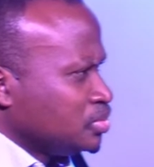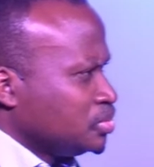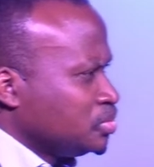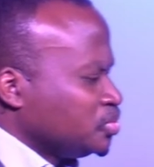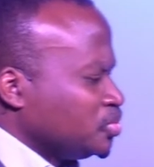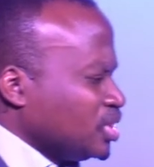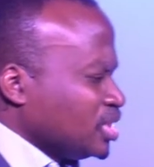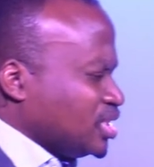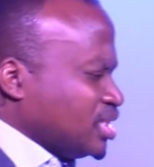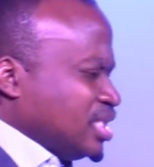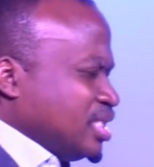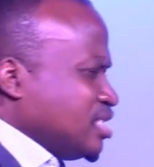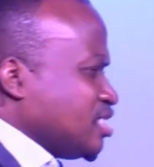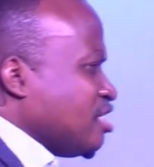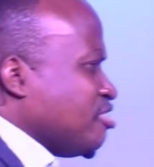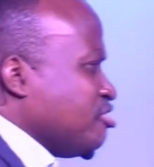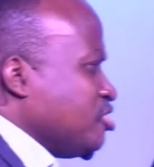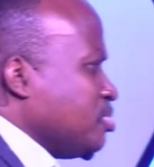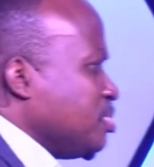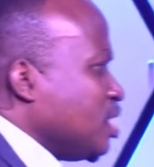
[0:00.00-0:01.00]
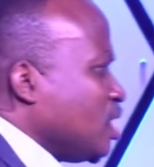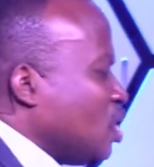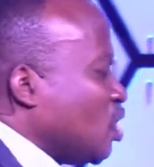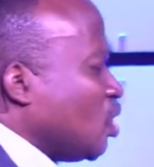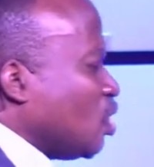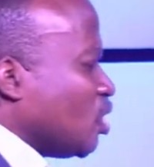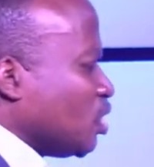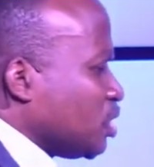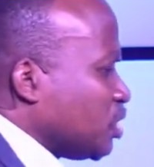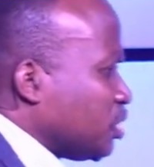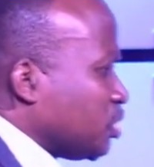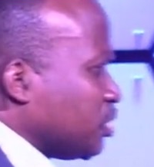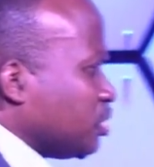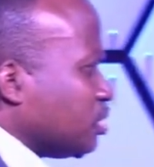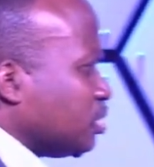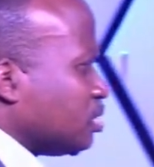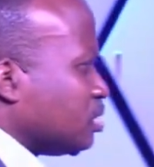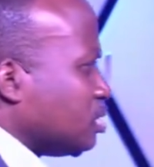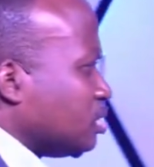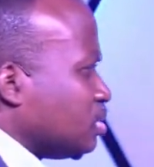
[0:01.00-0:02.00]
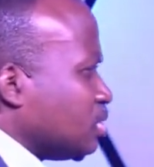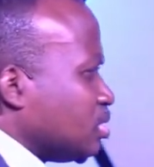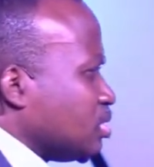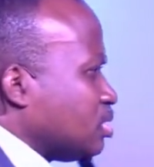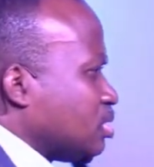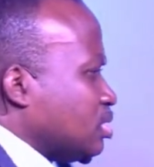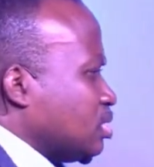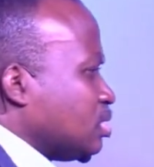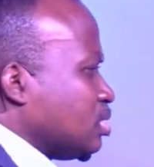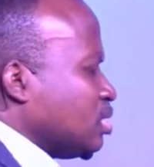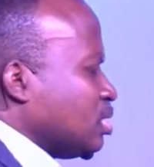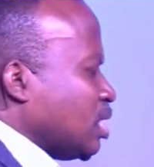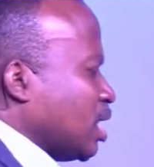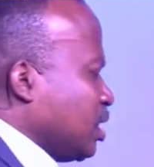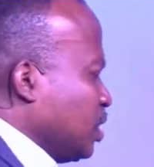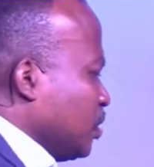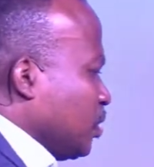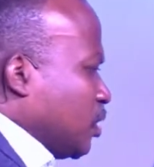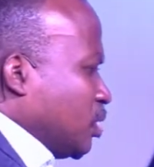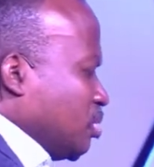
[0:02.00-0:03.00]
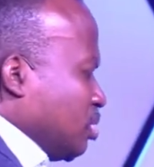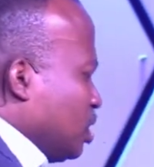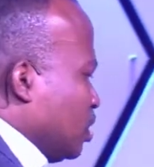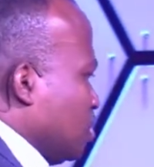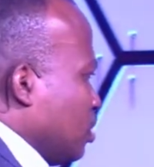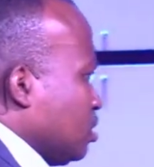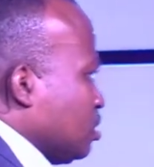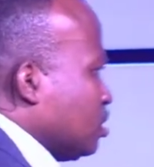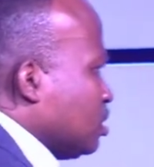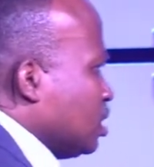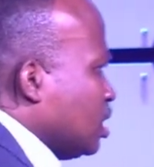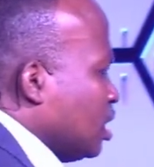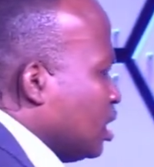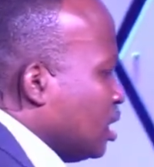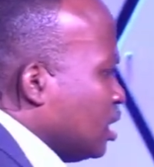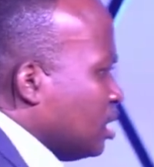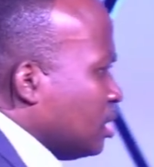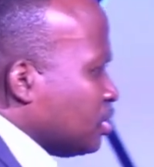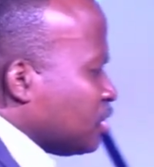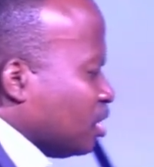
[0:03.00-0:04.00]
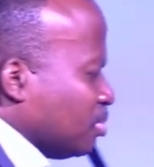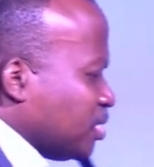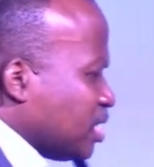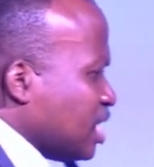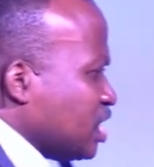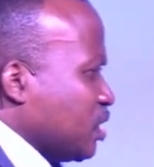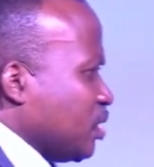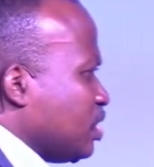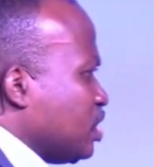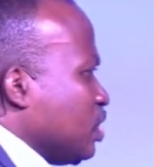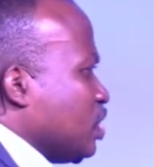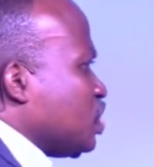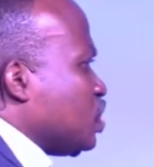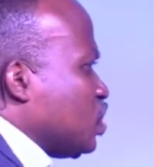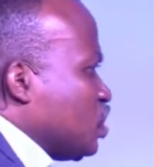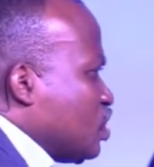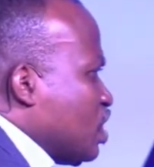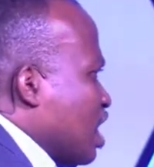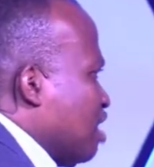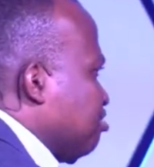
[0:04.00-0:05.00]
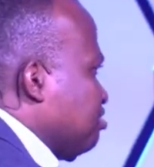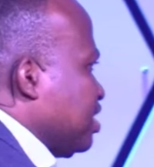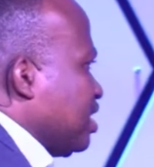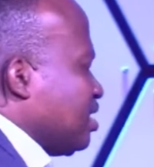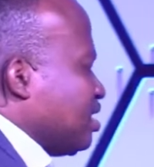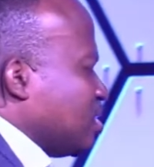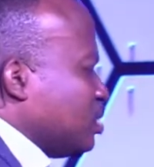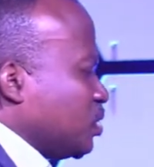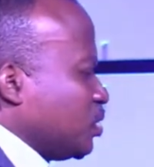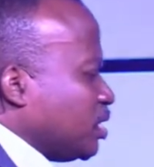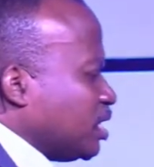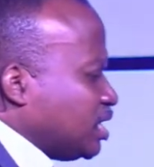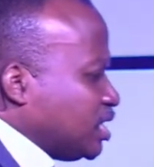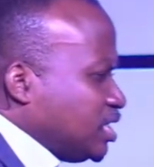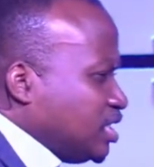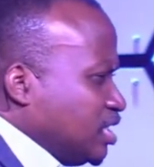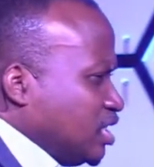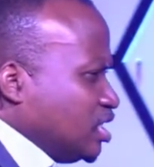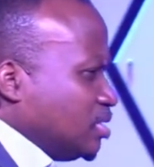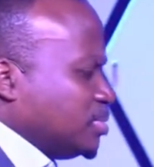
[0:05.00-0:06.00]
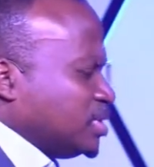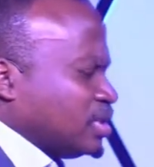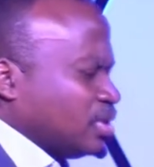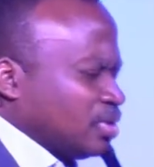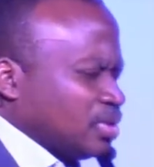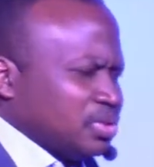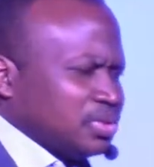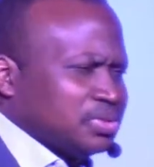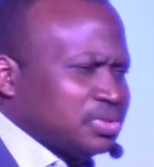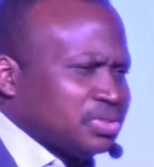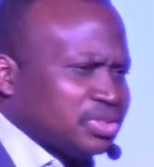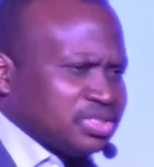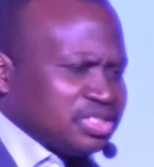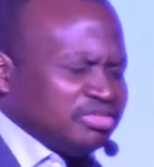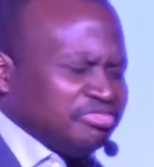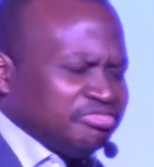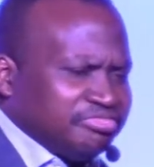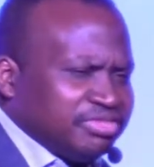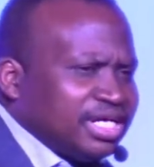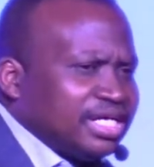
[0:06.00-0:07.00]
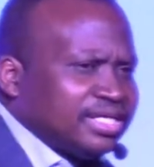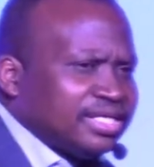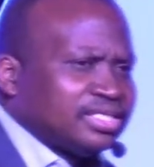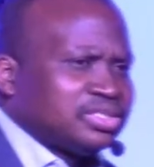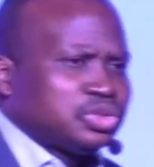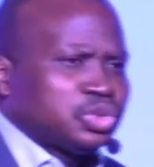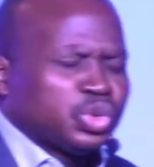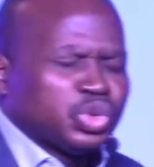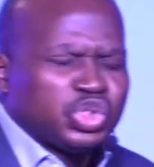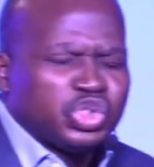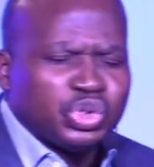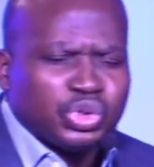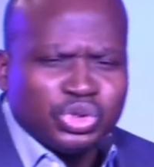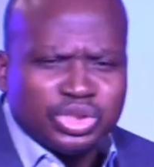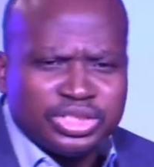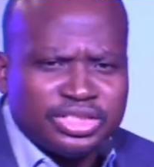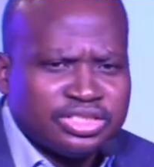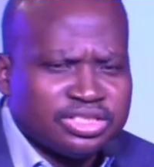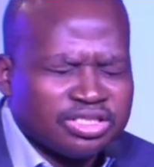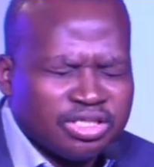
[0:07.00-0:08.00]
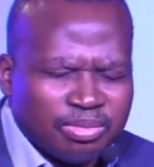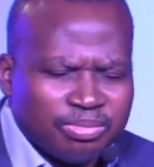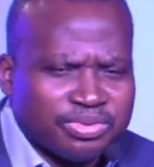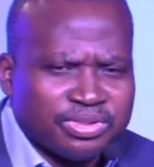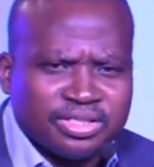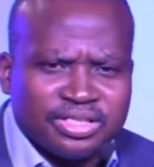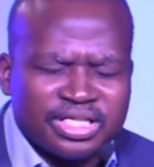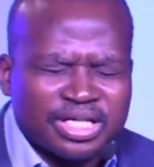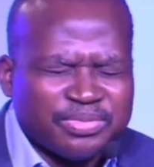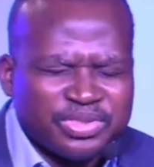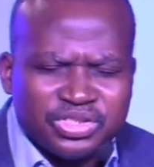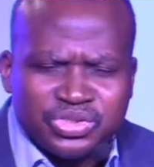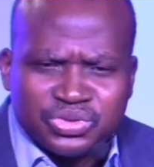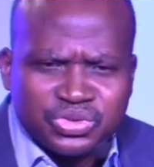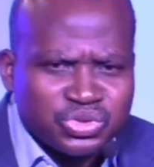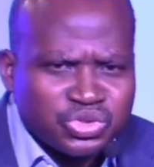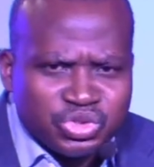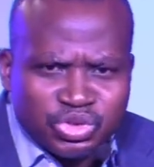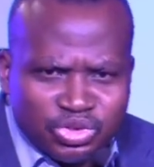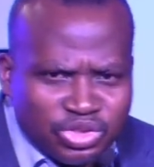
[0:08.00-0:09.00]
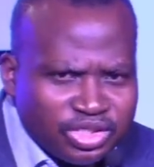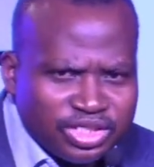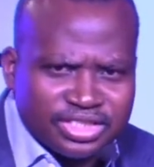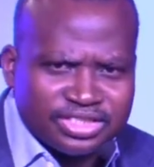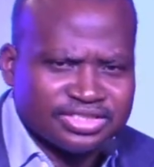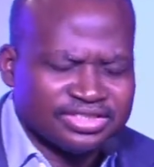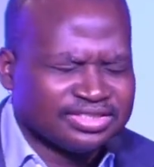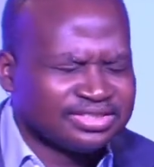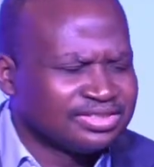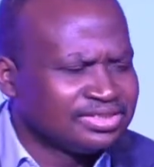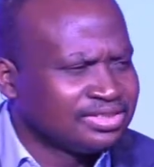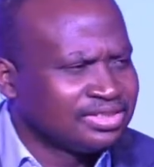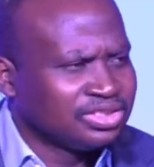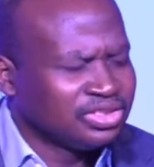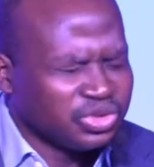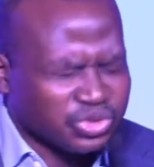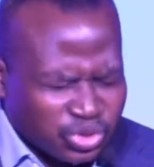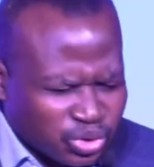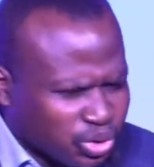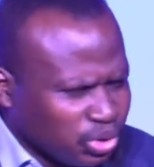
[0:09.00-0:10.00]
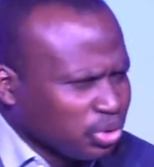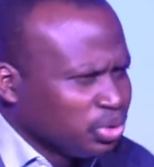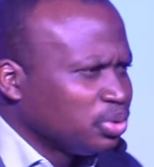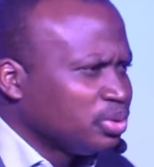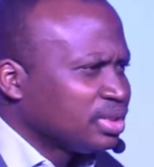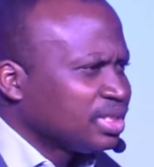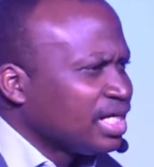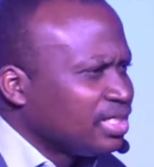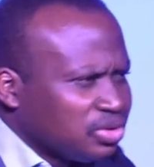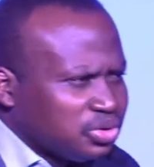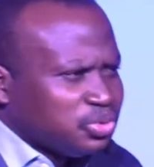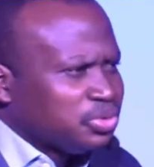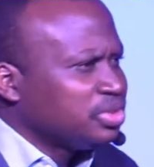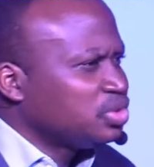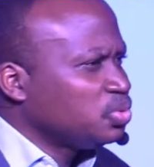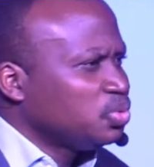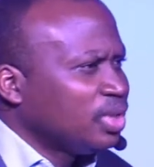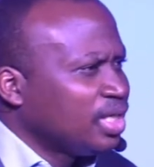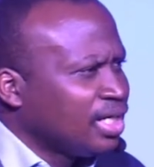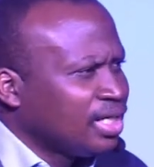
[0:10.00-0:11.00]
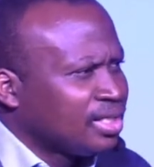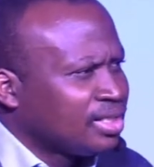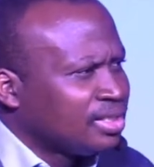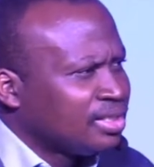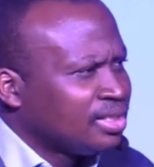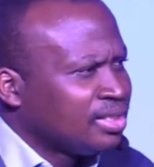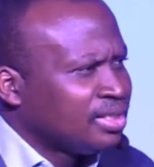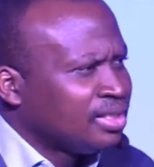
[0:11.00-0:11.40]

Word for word: What things have you been called to? Are you know, sometimes you're just drafted into a team or you're just invited to join something. I mean, just join. Just do it and do it well.